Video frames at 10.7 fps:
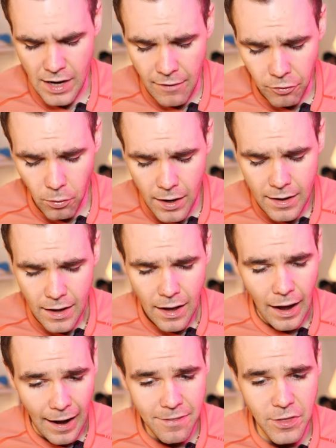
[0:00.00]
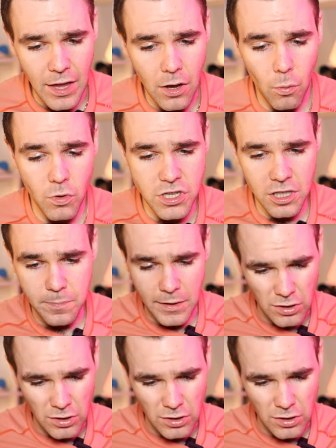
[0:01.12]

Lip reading: And everyone, I think, would just